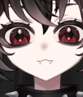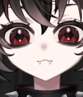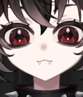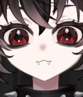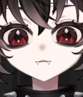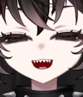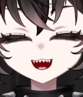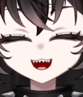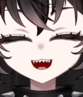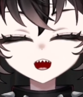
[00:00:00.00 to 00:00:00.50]

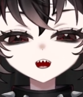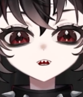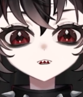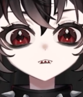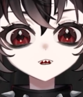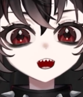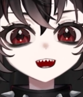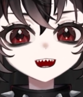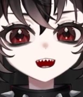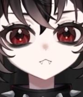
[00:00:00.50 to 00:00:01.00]
like horror
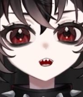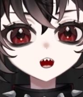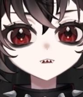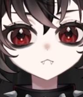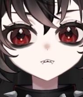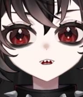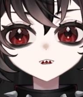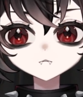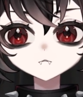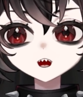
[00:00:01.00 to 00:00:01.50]
game
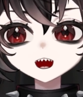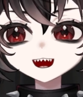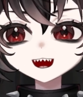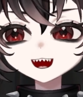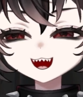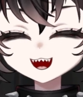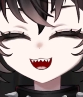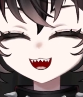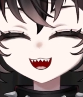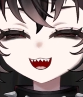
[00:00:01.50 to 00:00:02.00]
tropes that
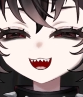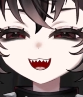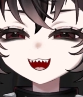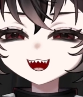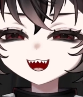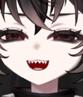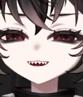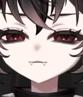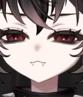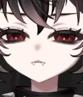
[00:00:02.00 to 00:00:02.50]
I don't
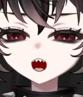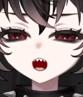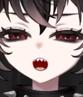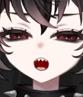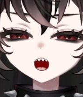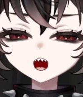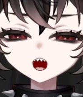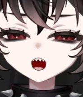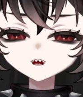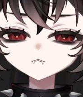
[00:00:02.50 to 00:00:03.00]
know. I
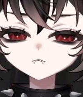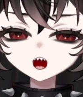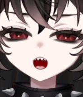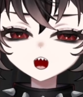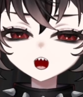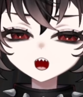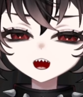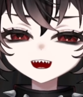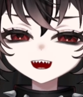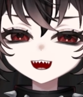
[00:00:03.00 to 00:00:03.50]
just really
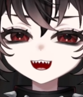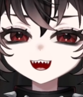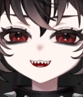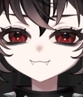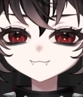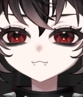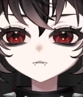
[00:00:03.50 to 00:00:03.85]
like it.